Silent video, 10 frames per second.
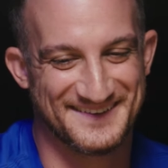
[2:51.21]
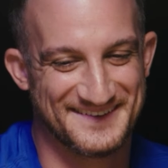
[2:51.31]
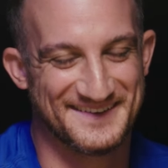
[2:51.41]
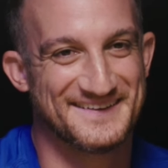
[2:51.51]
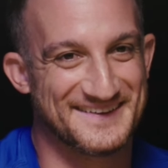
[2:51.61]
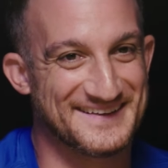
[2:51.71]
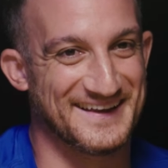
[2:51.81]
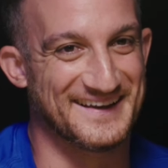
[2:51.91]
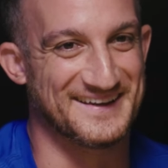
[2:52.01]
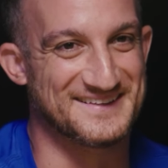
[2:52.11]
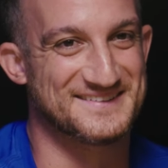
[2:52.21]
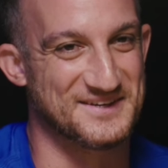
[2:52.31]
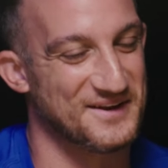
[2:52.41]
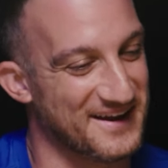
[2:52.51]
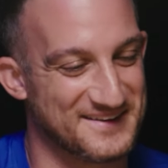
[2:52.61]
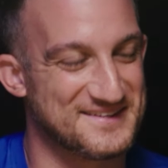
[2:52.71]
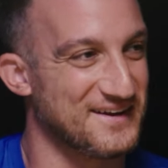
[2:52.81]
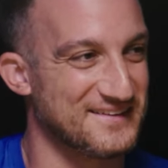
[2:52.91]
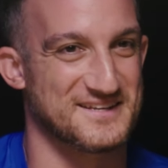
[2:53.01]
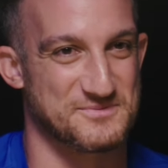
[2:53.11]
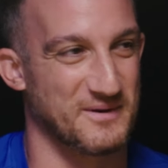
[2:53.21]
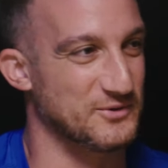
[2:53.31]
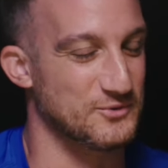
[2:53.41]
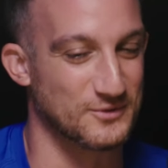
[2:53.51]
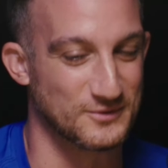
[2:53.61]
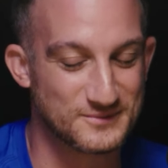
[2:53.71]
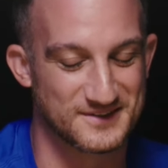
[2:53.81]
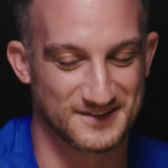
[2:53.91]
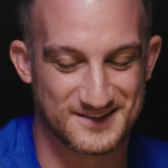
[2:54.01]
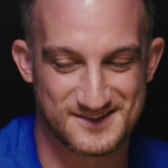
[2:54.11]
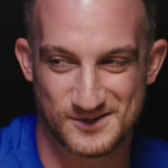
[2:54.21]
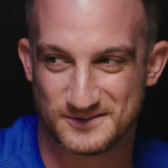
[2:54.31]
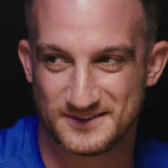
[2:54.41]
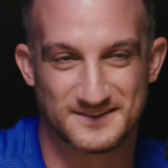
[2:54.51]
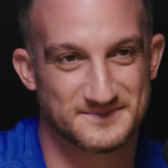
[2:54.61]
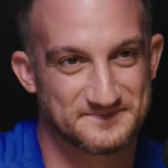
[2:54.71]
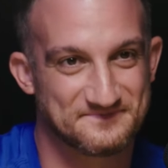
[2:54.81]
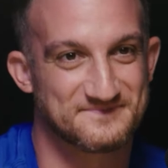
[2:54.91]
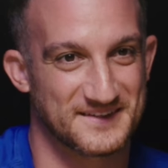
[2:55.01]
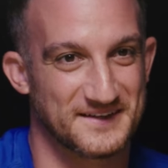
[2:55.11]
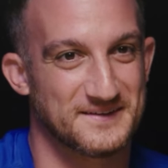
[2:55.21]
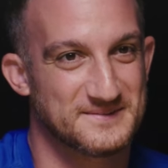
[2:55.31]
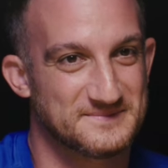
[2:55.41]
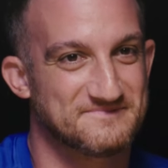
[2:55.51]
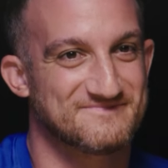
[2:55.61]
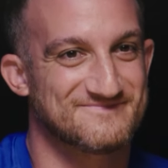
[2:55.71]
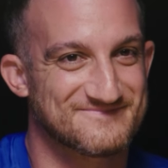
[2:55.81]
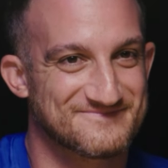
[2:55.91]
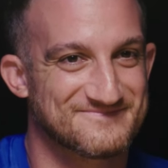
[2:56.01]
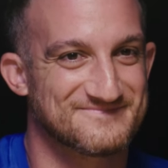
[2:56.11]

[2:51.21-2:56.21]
tonight you're going to wake up yeah, yeah Tonight, tonight that's my Google. Yeah. Tonight, so, Roof yeah. is the potential.